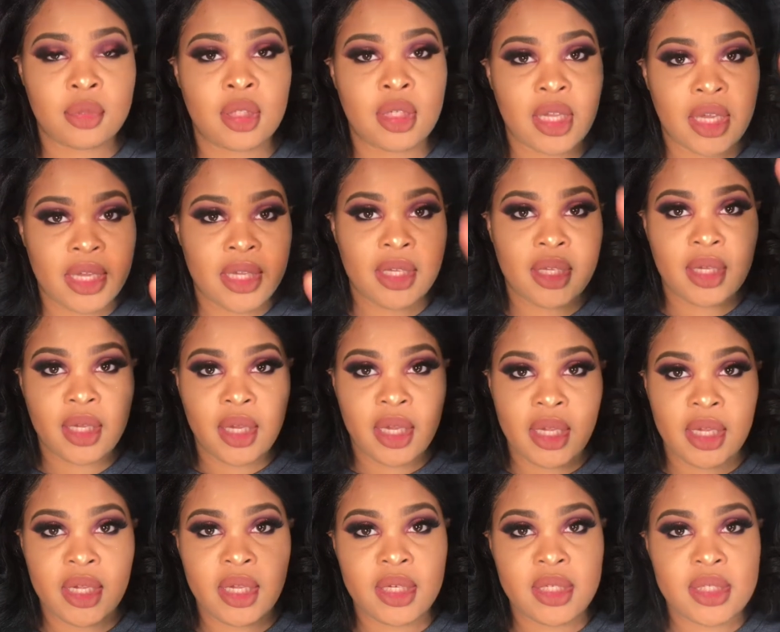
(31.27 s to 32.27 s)
like
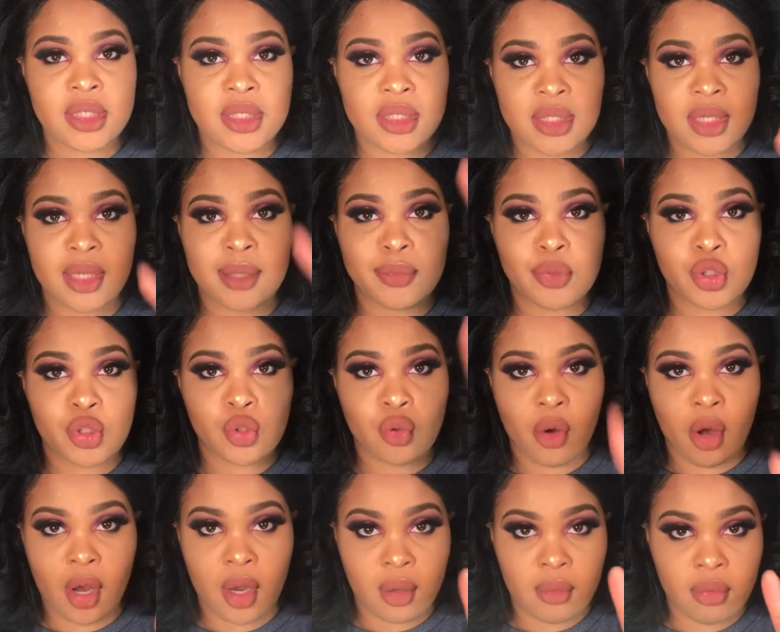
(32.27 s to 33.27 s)
and
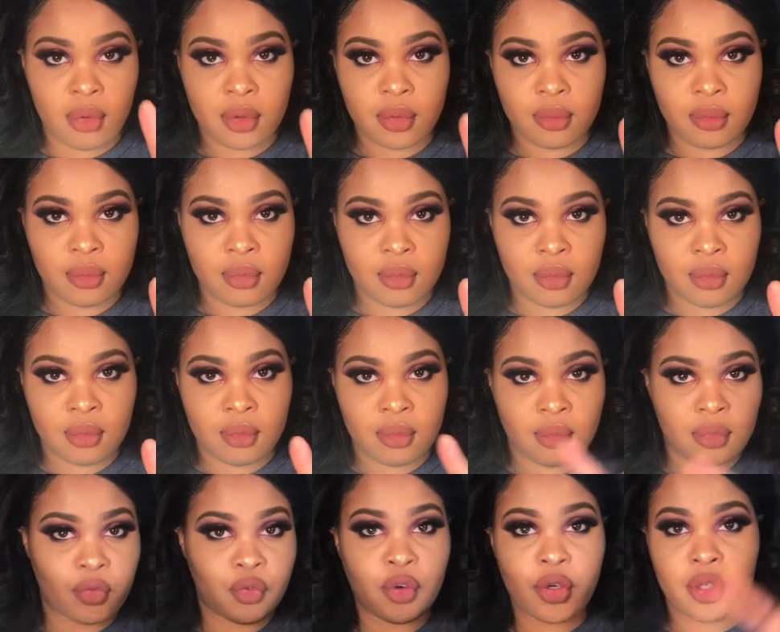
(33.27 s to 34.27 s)
subscribe
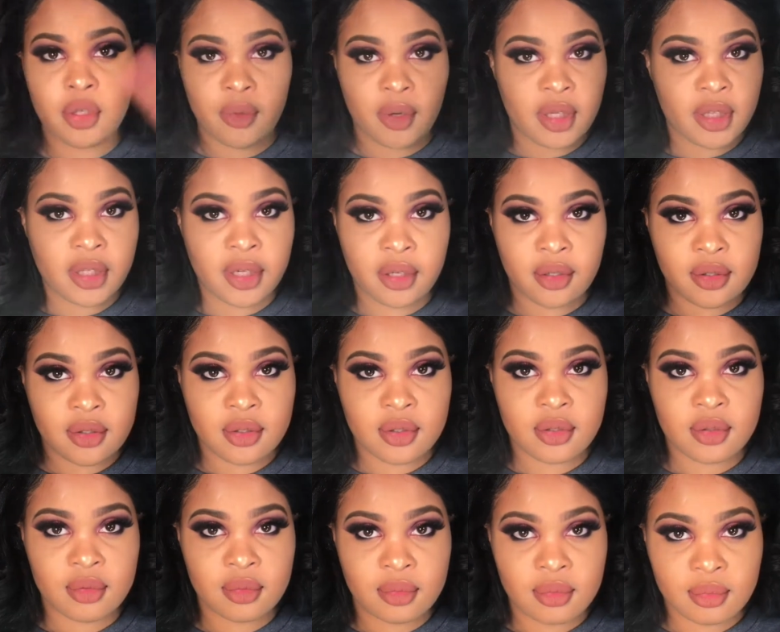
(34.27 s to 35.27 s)
before you do anything
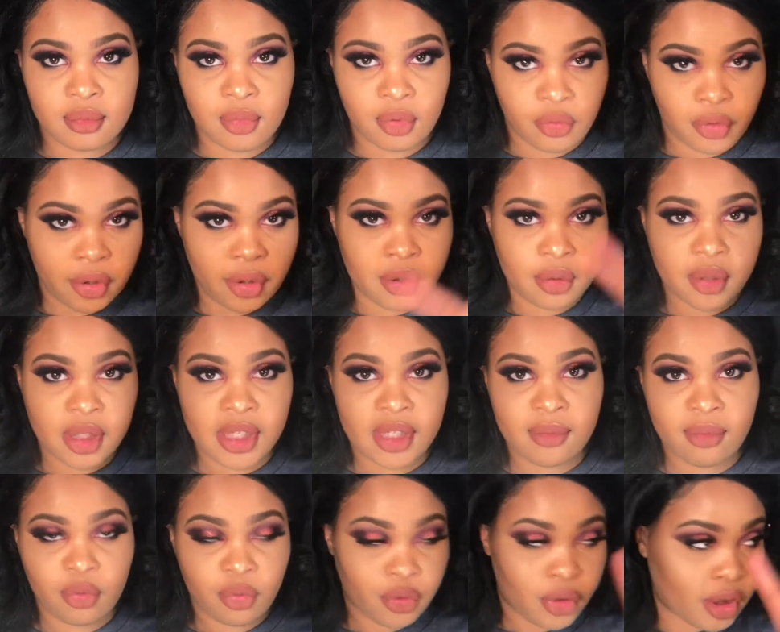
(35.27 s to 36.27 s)
else. Before you
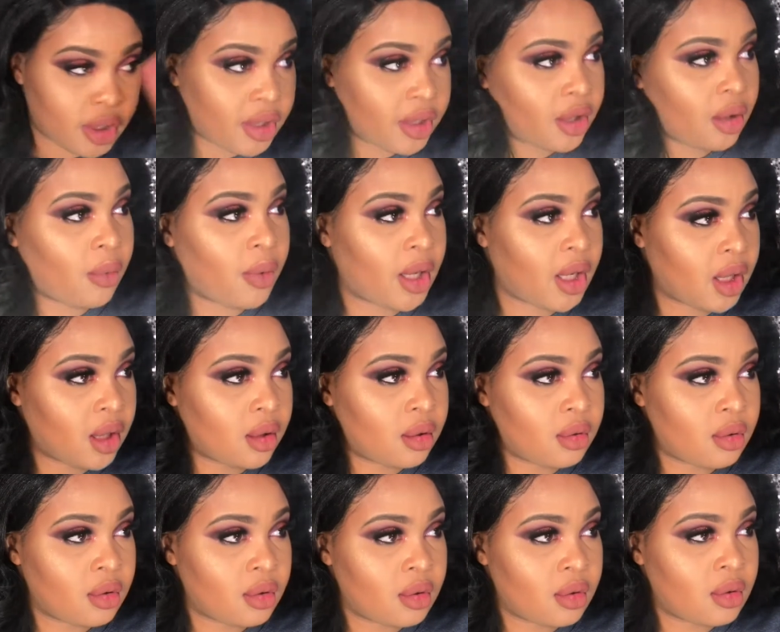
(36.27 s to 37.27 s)
leave, before you click away,
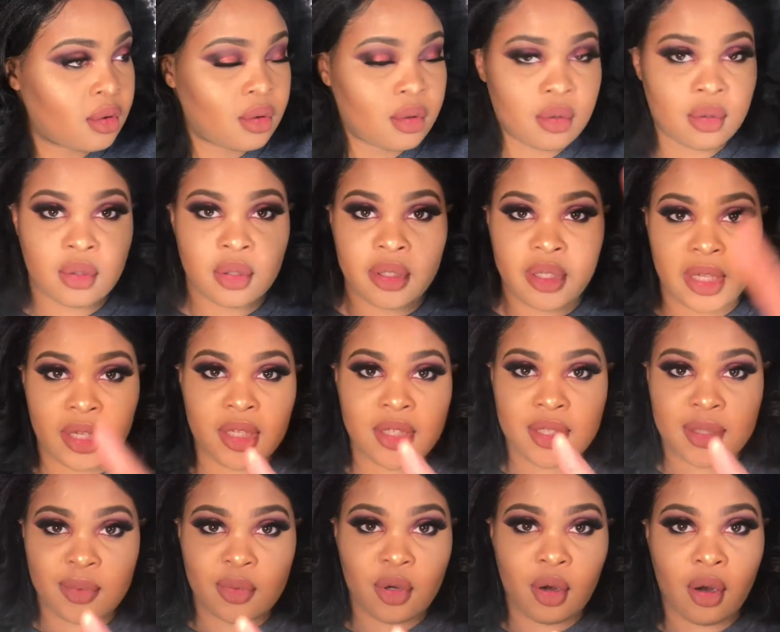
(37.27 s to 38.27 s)
like
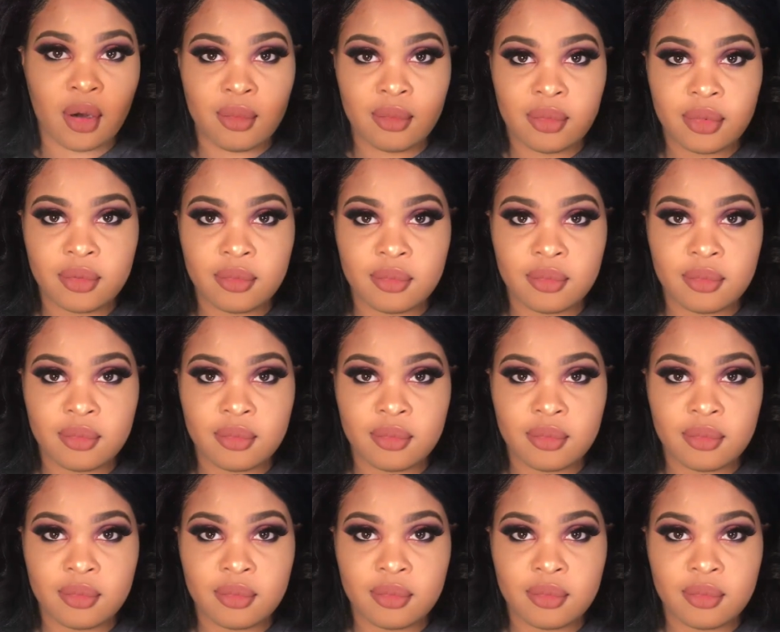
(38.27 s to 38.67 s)
and subscribe.